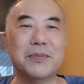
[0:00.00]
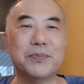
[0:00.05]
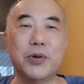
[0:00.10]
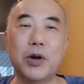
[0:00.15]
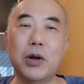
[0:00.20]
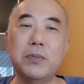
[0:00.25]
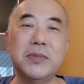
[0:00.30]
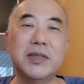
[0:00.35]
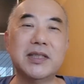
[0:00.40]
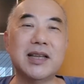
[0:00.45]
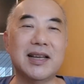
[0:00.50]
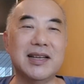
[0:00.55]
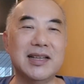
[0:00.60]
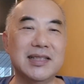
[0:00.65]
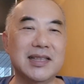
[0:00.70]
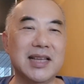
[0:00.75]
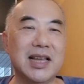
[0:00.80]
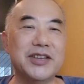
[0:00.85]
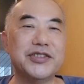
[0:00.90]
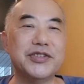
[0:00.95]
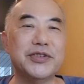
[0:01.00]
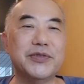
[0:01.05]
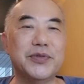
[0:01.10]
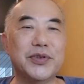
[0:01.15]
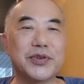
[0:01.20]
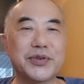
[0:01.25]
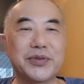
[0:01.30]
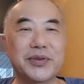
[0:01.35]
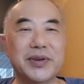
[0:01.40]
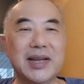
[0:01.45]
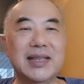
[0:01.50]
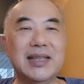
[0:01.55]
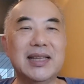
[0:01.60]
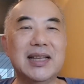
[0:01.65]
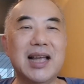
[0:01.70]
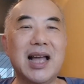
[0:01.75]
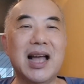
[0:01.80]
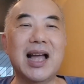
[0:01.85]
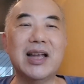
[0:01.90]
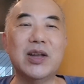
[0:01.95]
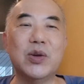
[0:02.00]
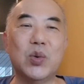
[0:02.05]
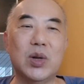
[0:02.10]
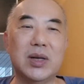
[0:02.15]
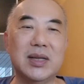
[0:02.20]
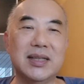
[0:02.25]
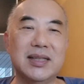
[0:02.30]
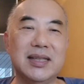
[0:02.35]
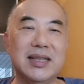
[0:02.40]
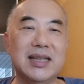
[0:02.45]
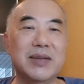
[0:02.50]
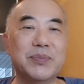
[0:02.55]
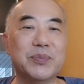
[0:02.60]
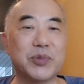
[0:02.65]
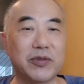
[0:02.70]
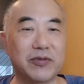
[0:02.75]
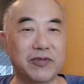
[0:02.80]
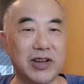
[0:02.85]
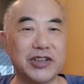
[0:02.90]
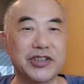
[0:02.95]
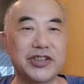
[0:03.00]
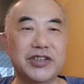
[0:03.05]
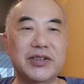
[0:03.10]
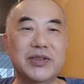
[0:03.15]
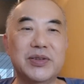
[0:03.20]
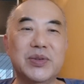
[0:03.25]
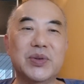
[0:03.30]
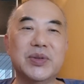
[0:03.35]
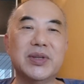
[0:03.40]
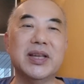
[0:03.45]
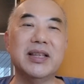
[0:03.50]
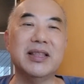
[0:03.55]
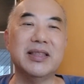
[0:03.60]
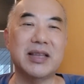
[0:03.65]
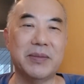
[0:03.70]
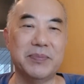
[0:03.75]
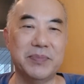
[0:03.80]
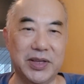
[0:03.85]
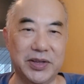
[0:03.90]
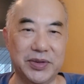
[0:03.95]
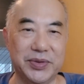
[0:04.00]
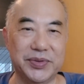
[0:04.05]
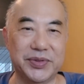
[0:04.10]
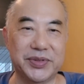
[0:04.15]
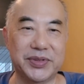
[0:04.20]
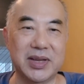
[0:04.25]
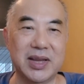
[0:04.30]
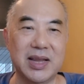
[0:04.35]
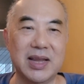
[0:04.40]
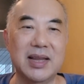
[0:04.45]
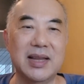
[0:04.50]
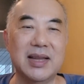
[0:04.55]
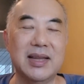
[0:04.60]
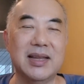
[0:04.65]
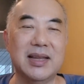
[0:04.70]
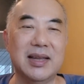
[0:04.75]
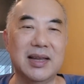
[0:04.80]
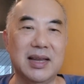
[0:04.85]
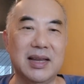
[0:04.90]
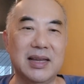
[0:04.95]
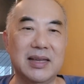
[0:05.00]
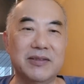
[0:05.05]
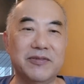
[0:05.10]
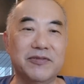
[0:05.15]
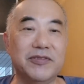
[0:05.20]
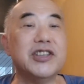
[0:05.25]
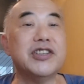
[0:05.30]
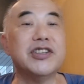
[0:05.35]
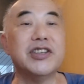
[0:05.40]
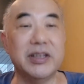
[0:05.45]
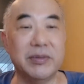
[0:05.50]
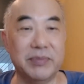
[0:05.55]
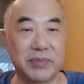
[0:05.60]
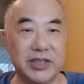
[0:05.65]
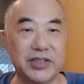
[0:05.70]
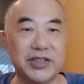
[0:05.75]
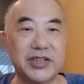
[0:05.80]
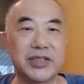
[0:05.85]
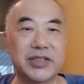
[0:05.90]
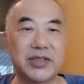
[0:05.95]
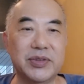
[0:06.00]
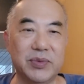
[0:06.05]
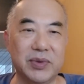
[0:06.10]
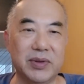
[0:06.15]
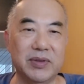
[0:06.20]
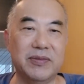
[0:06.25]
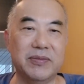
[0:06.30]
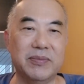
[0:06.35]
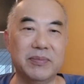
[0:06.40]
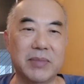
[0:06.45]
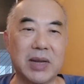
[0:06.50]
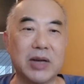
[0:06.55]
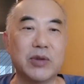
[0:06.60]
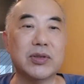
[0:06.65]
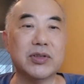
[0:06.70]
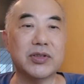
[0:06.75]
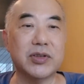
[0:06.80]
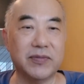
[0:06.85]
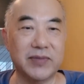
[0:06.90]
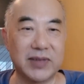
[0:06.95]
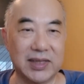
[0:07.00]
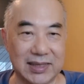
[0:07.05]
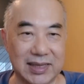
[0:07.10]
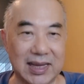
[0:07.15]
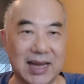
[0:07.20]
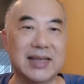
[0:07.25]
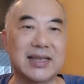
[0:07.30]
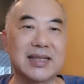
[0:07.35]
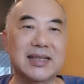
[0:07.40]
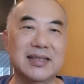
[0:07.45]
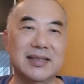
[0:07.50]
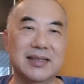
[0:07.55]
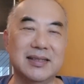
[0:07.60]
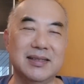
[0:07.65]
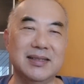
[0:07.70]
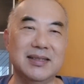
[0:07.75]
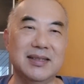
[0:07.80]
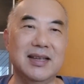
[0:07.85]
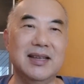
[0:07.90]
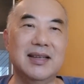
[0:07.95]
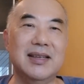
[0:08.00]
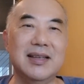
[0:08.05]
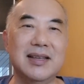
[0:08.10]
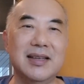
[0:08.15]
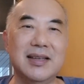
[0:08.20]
Prompts are essential for creating high quality and professional looking thumbnails and feature images with Microsoft Designer. Yeah,